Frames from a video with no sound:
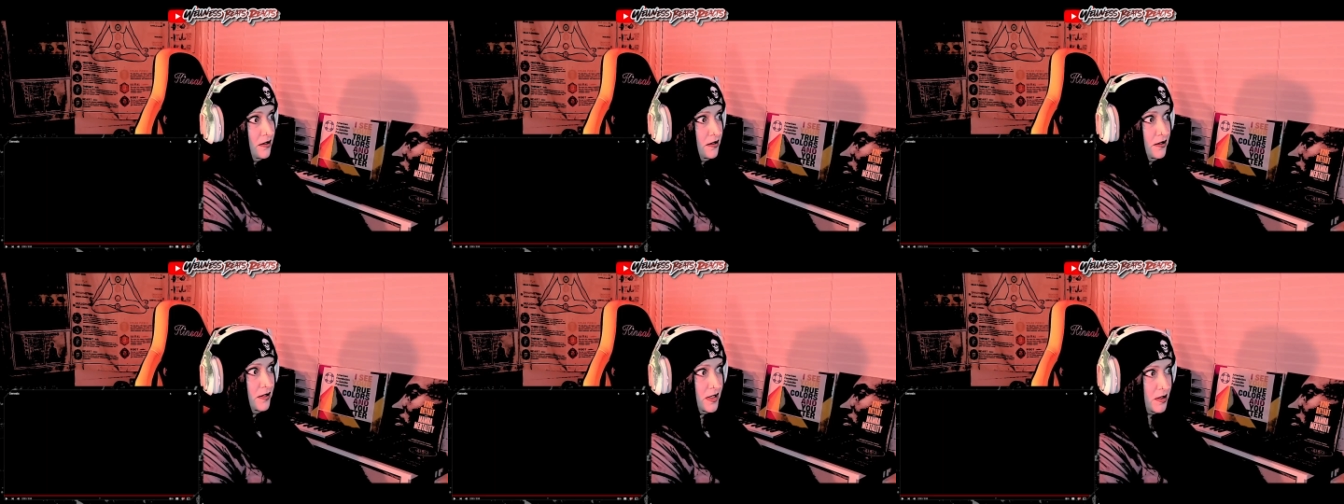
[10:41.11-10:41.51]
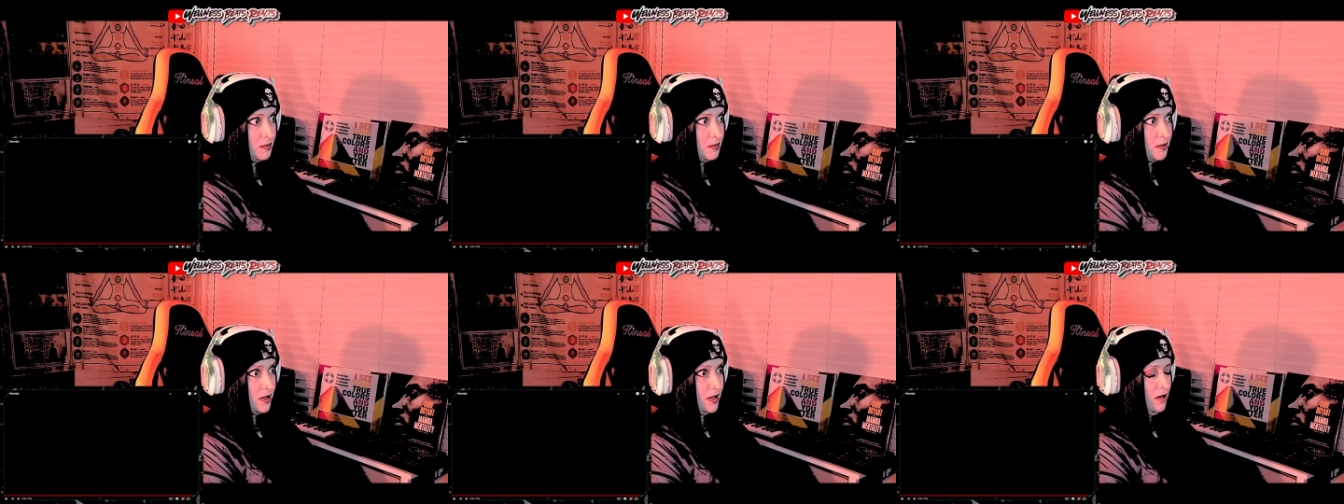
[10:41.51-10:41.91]
It's
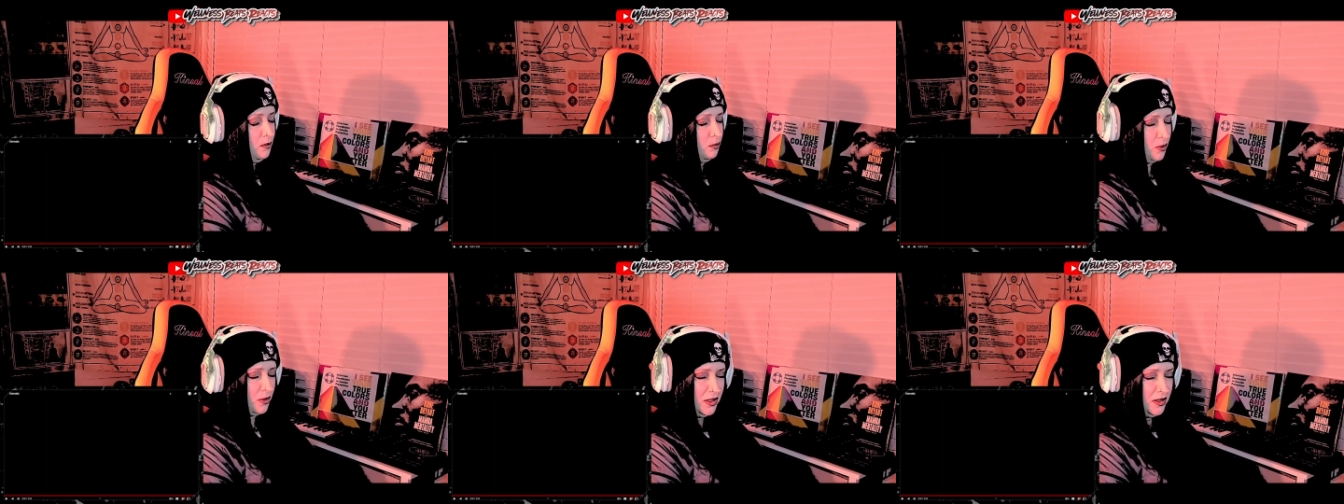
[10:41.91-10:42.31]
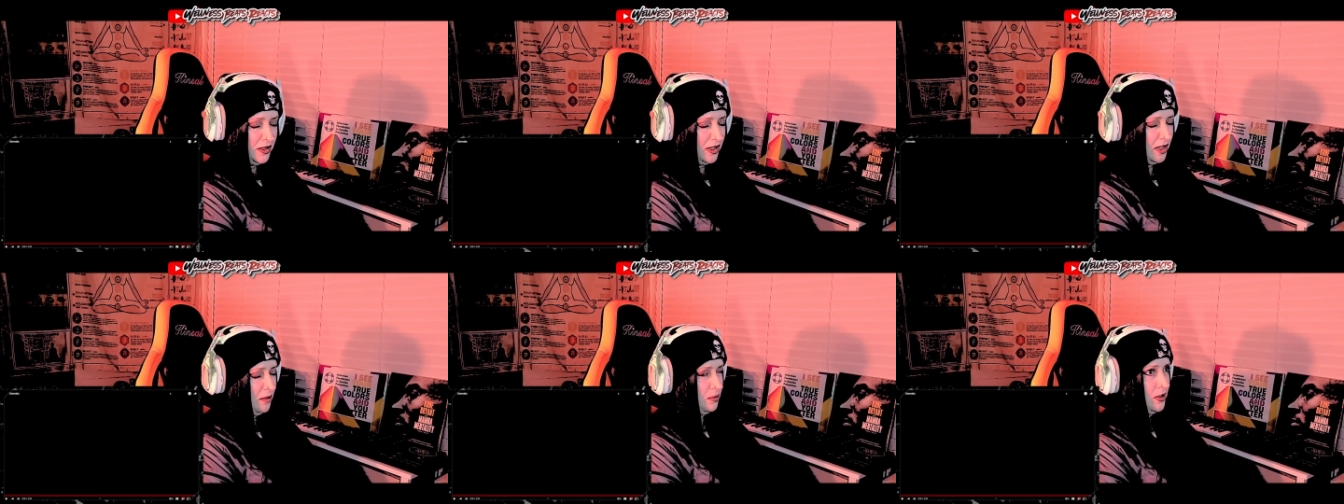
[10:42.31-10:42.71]
really
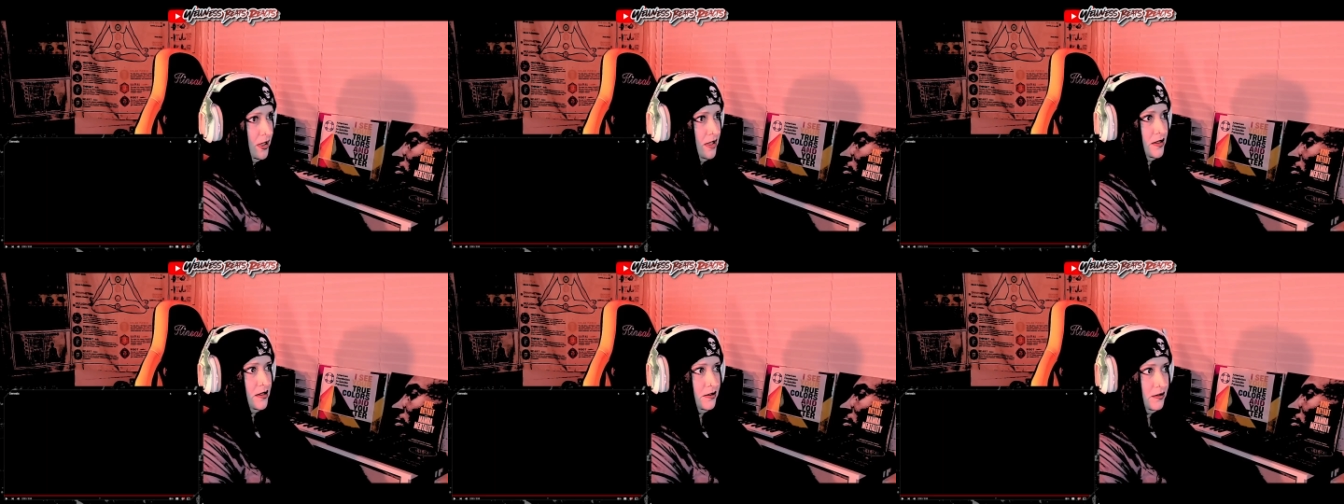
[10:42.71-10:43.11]
impressive.